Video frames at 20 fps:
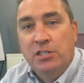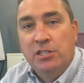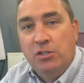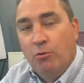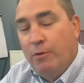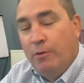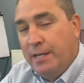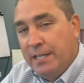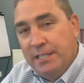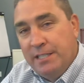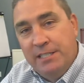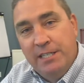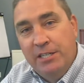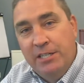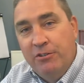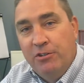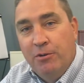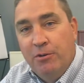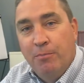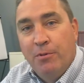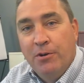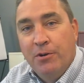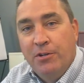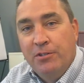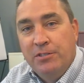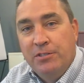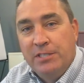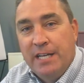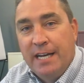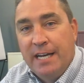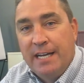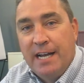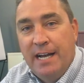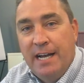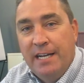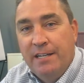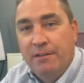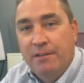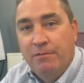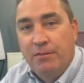So we continue to produce that
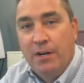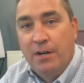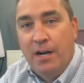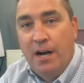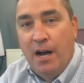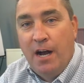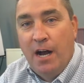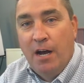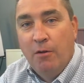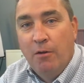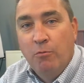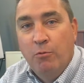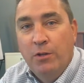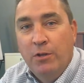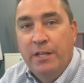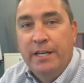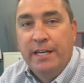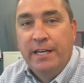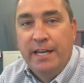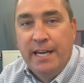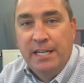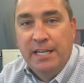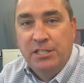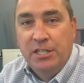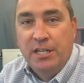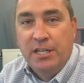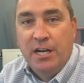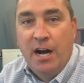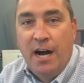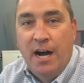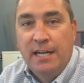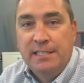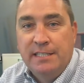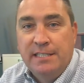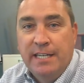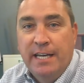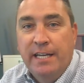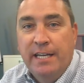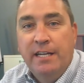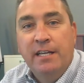kind of really engaging
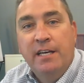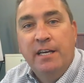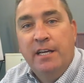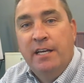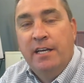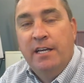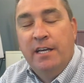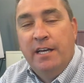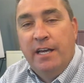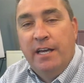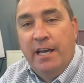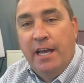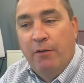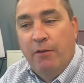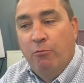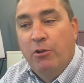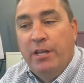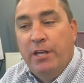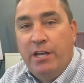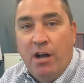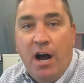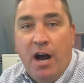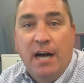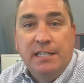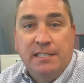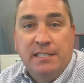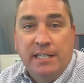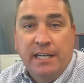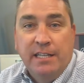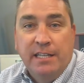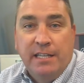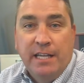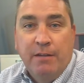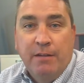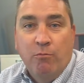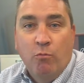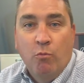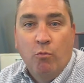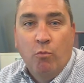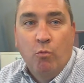content, and really content that
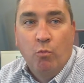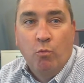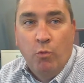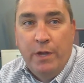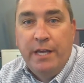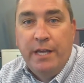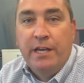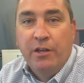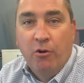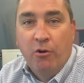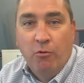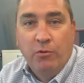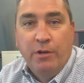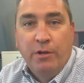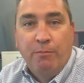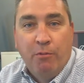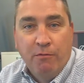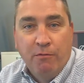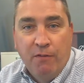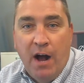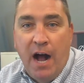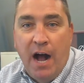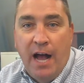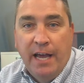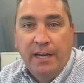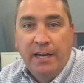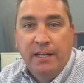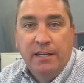we can only provide.